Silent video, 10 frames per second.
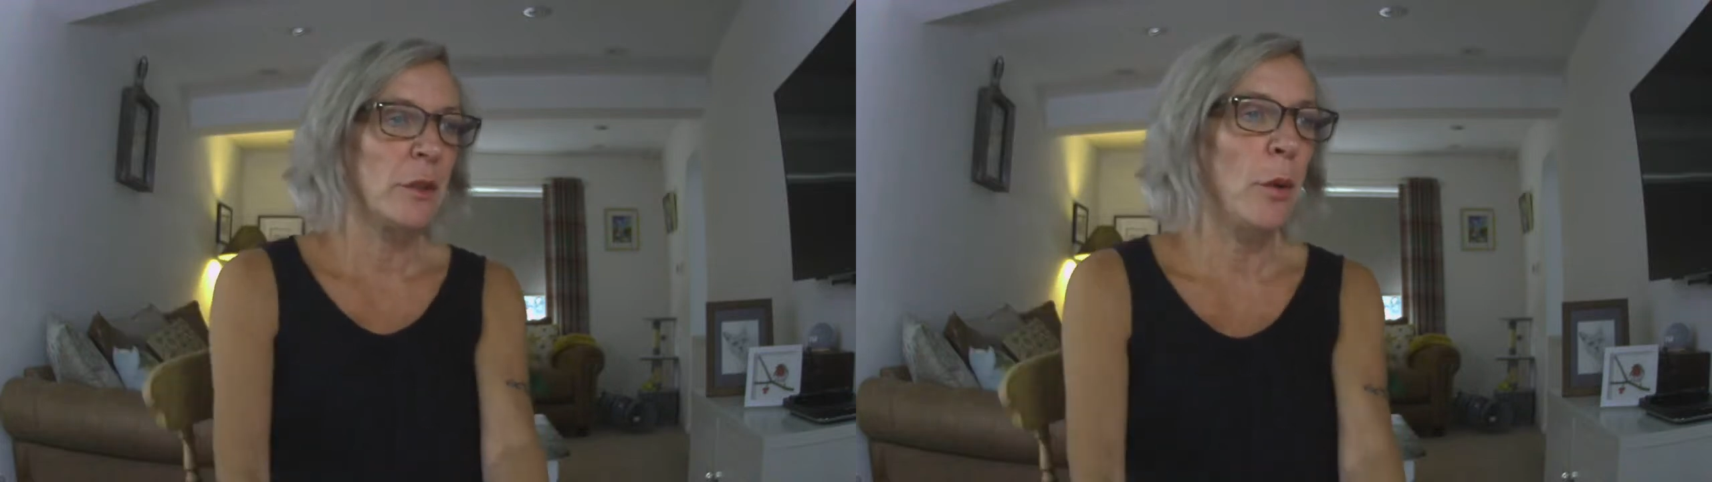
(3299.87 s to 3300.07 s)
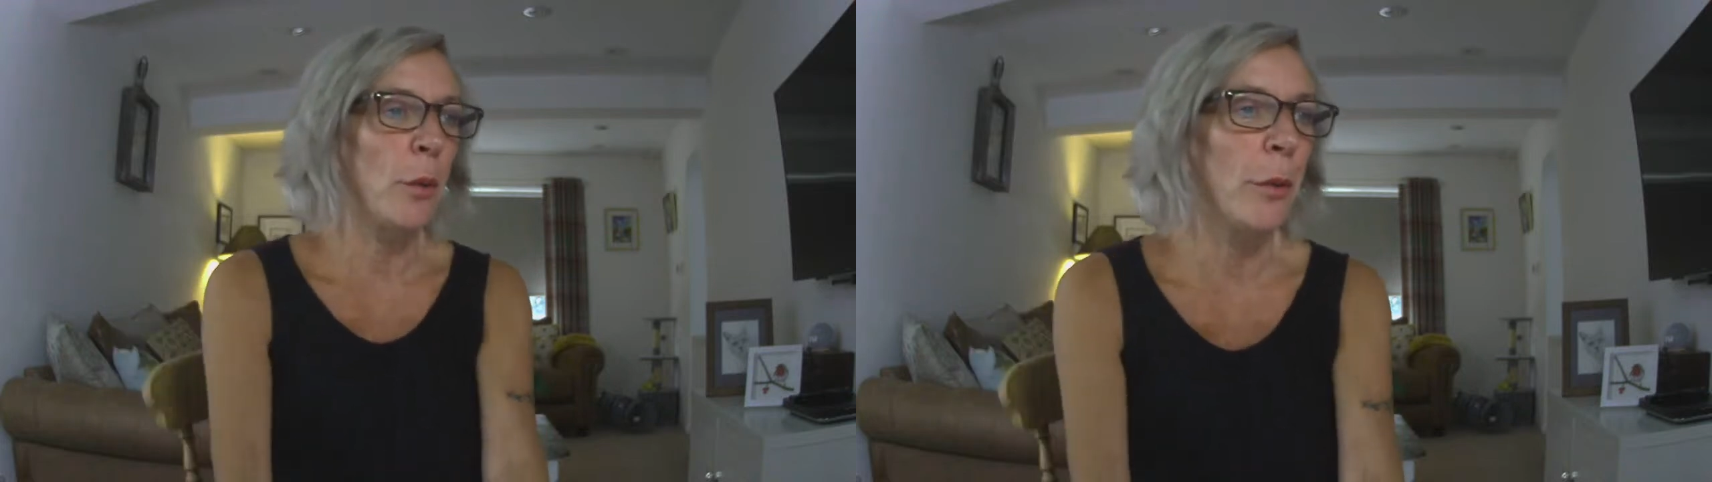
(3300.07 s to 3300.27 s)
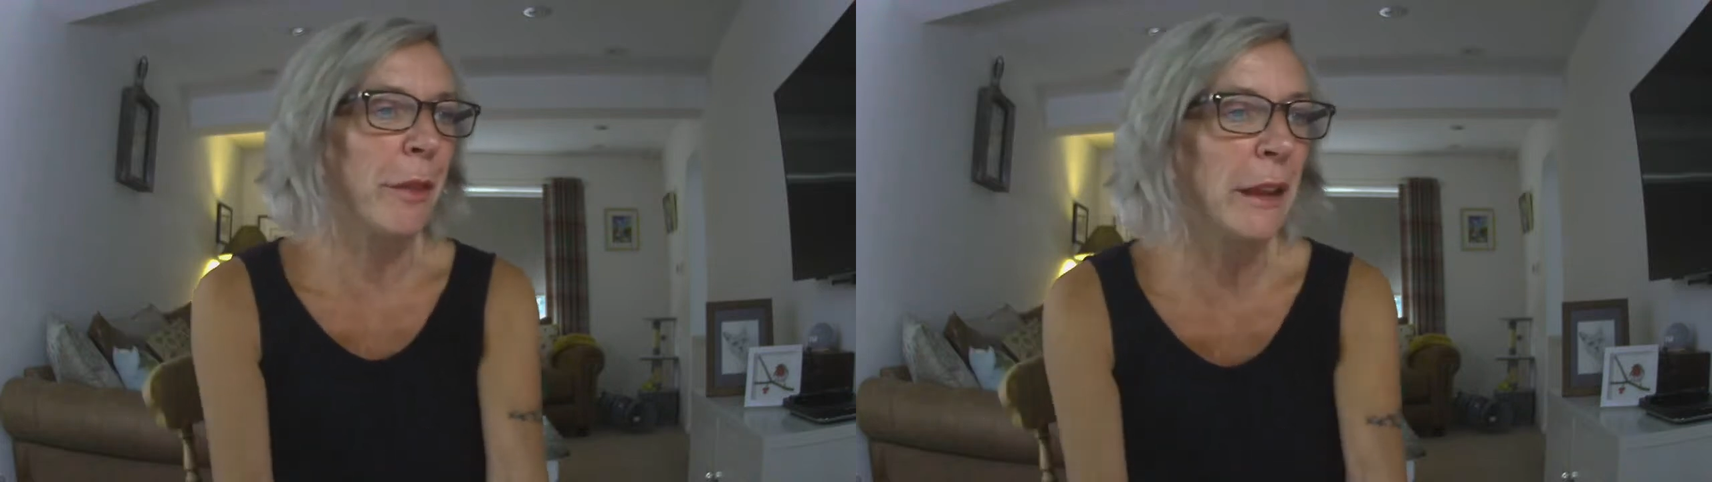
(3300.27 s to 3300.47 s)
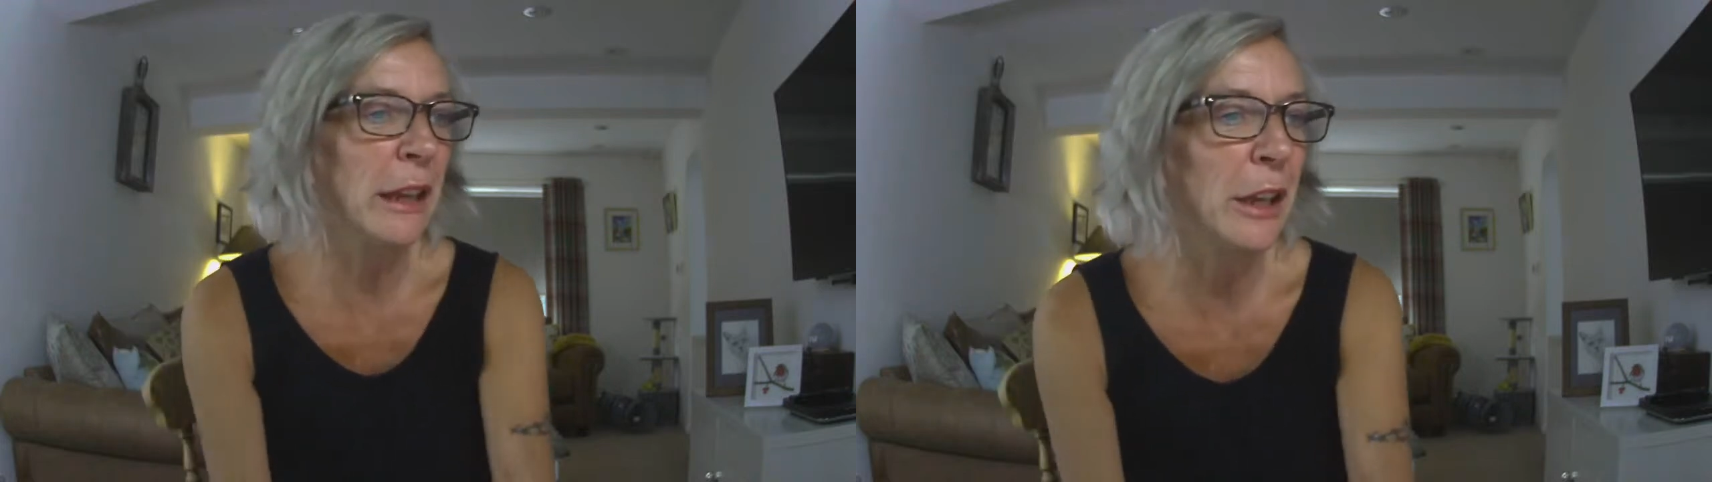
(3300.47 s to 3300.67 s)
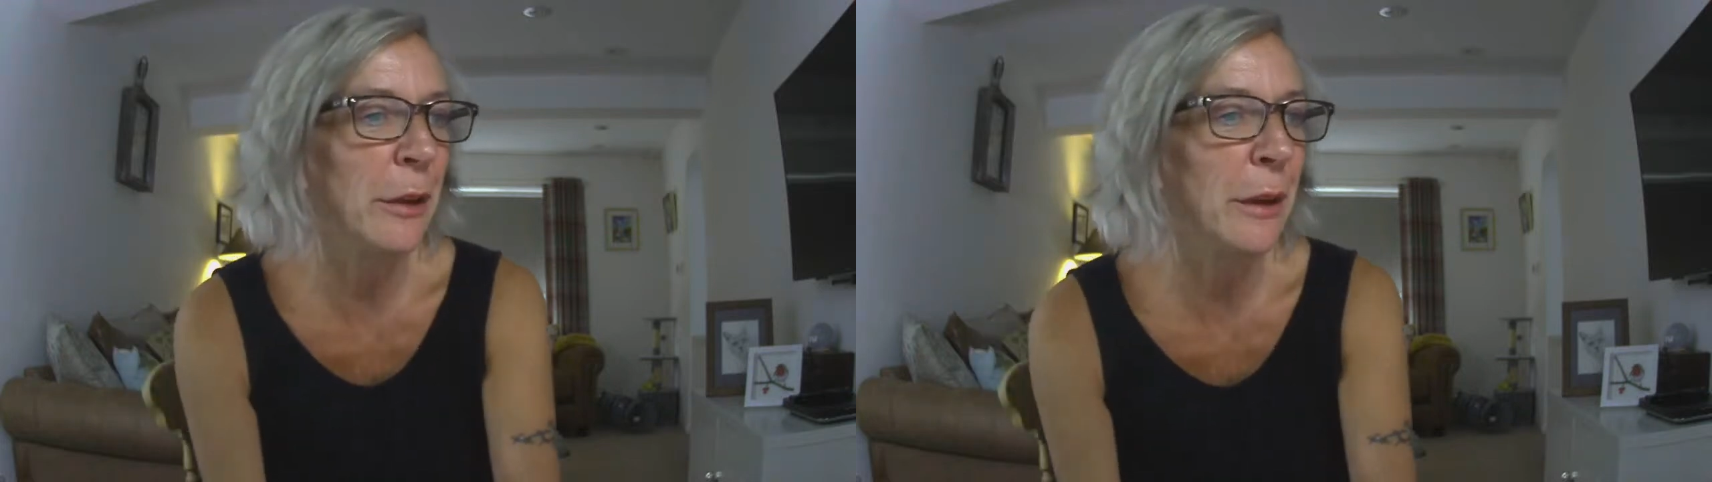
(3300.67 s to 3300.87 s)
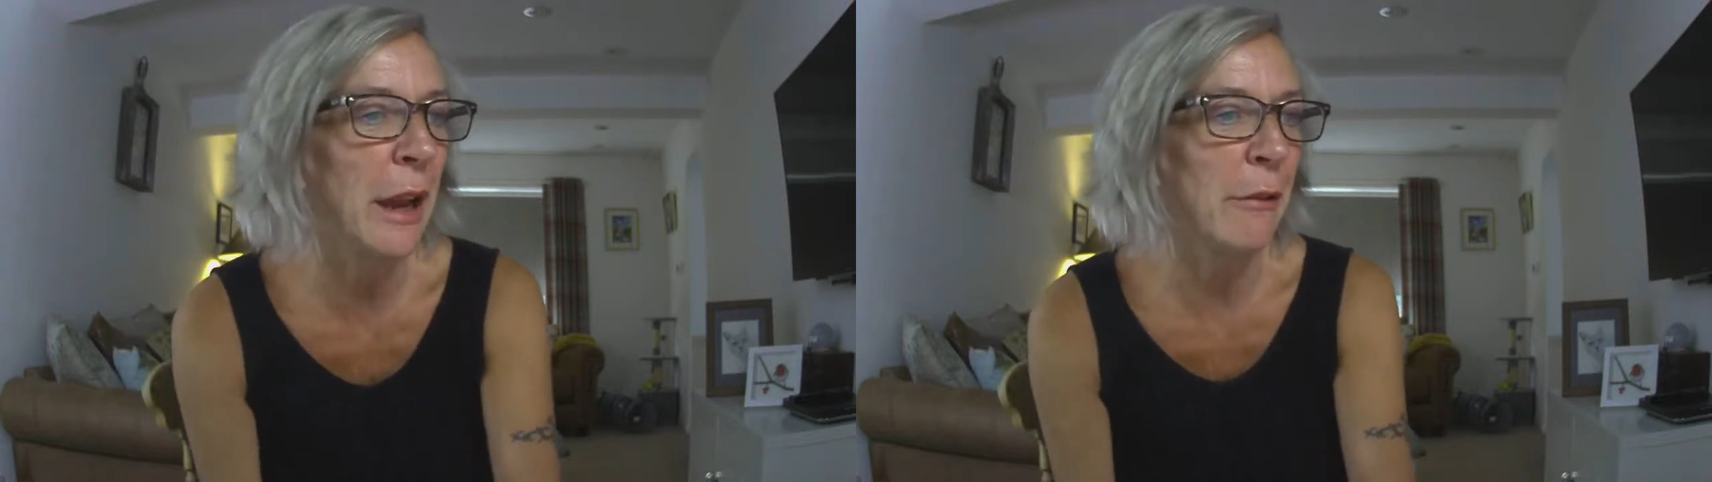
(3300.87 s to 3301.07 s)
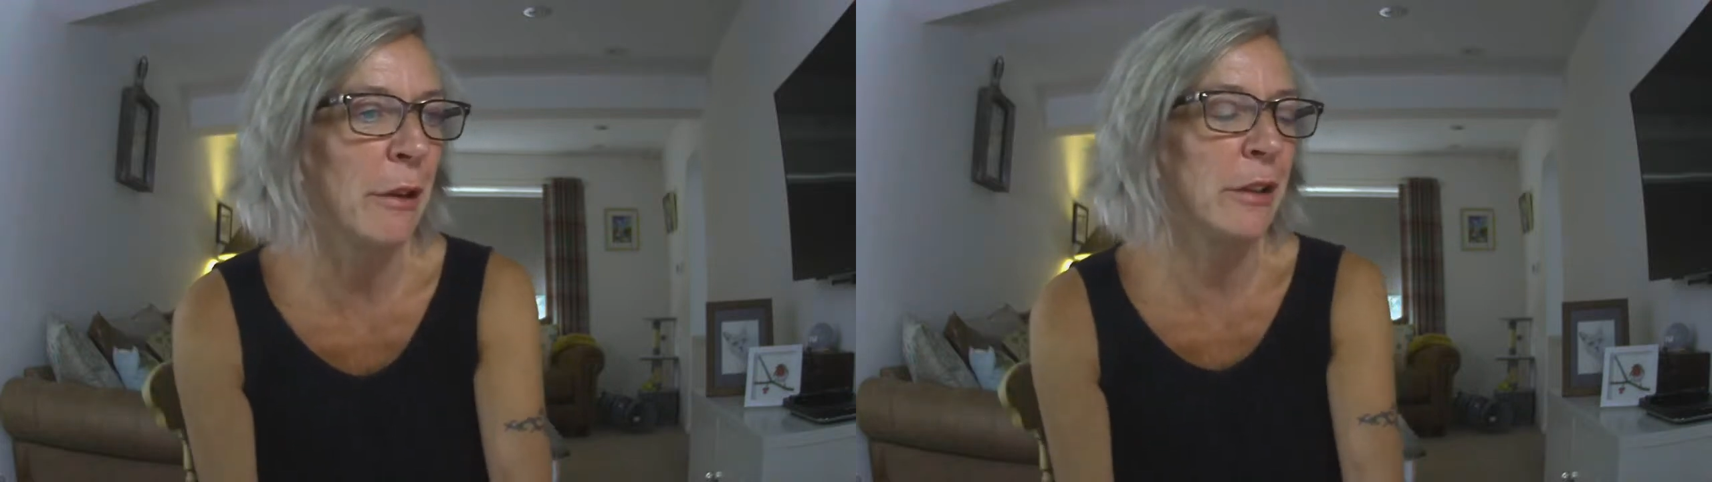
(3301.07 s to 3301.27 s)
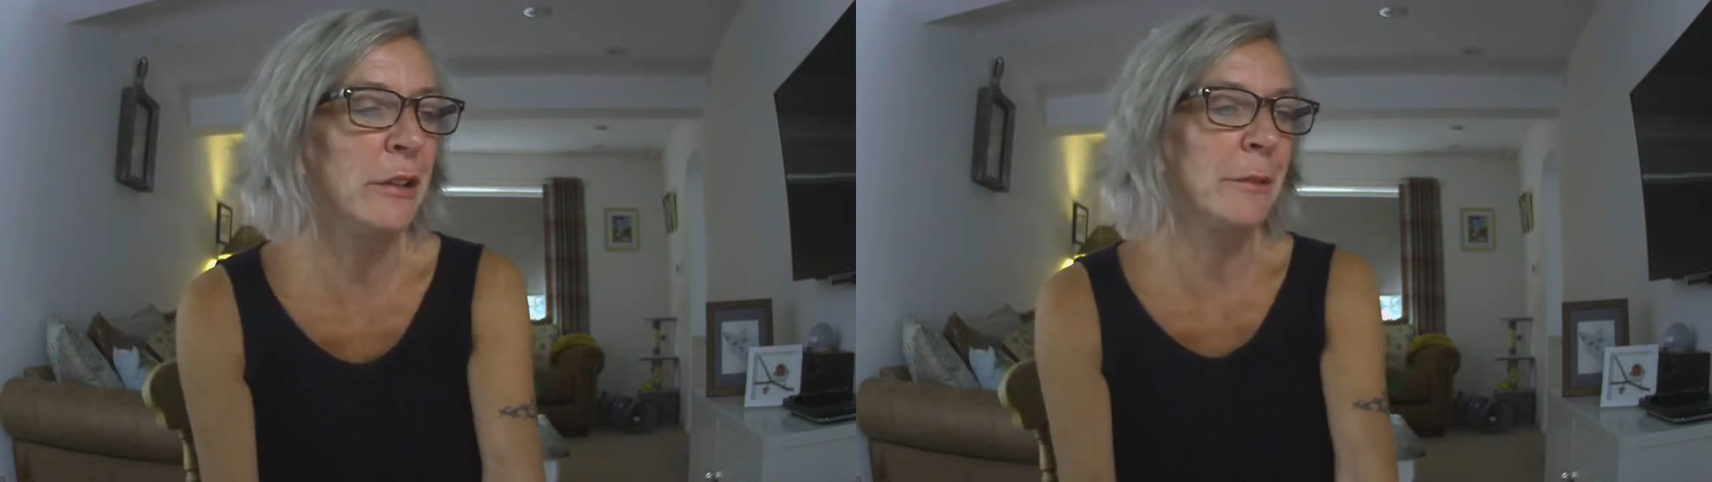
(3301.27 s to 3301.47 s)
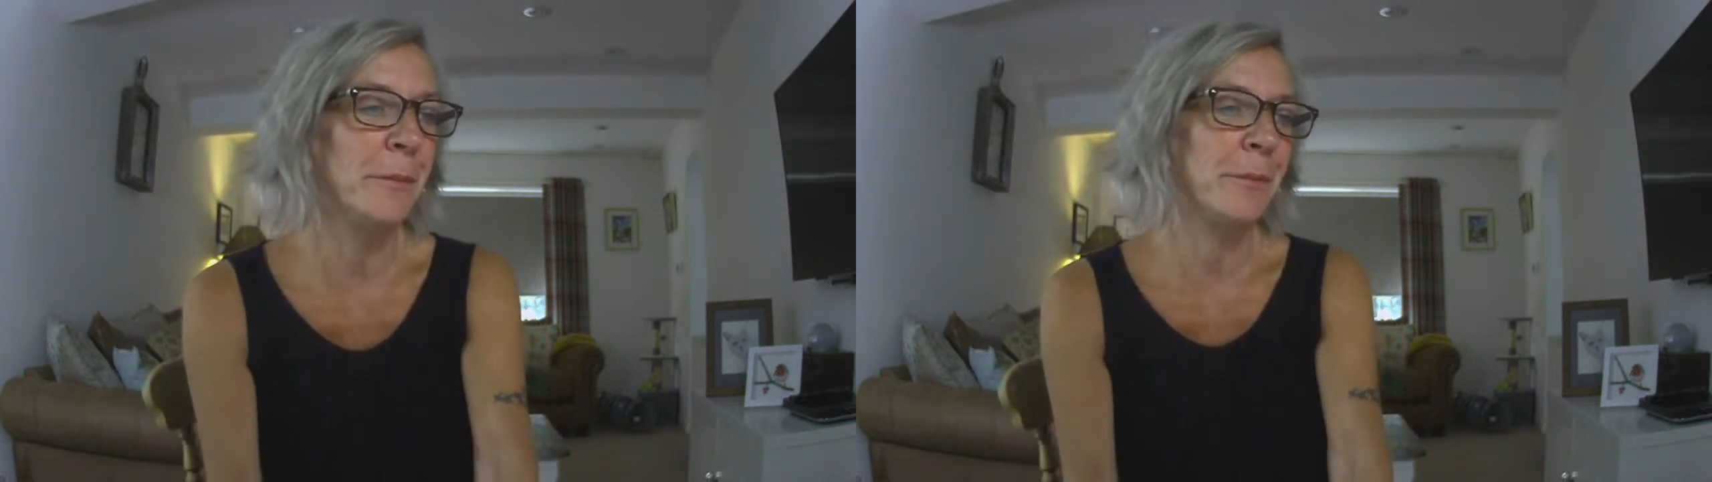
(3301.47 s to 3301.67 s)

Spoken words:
Oh, thank you, Karen.